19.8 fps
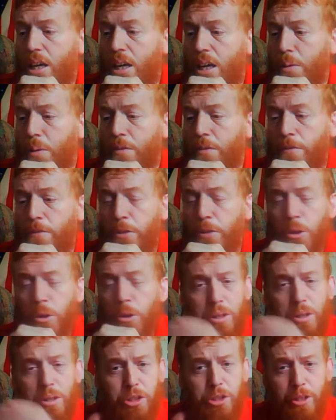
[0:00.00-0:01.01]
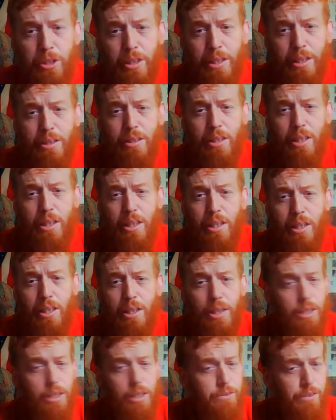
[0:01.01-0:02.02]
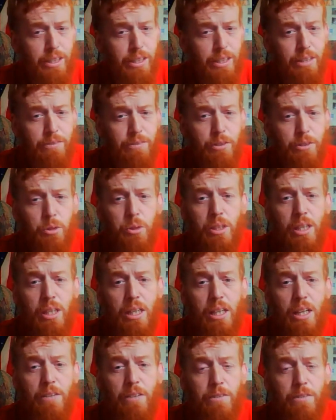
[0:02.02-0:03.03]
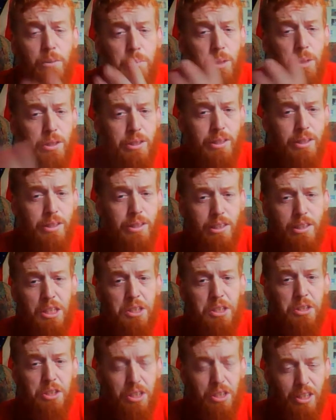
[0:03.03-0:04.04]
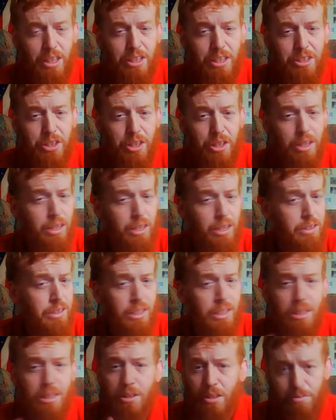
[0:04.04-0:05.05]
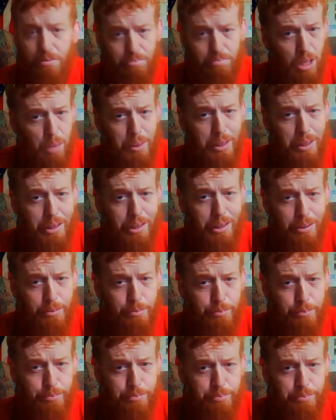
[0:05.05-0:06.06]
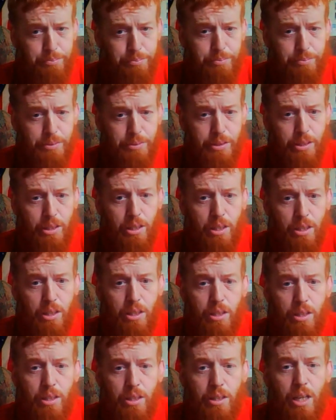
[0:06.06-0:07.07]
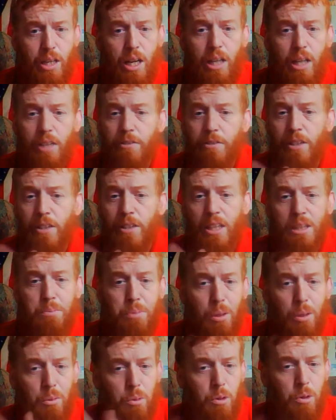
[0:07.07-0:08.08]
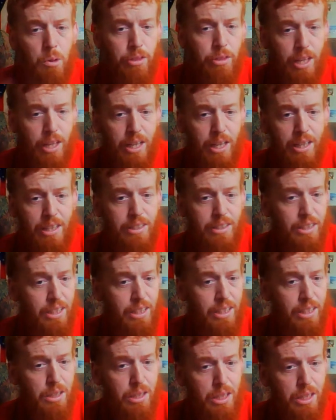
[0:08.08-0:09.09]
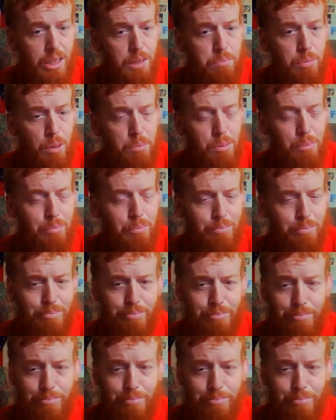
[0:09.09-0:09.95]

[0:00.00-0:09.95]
I mean, if you enjoy it, that's fine. If the person next to you doesn't enjoy it, that's his opinion. And if he has a problem with that, that's his problem.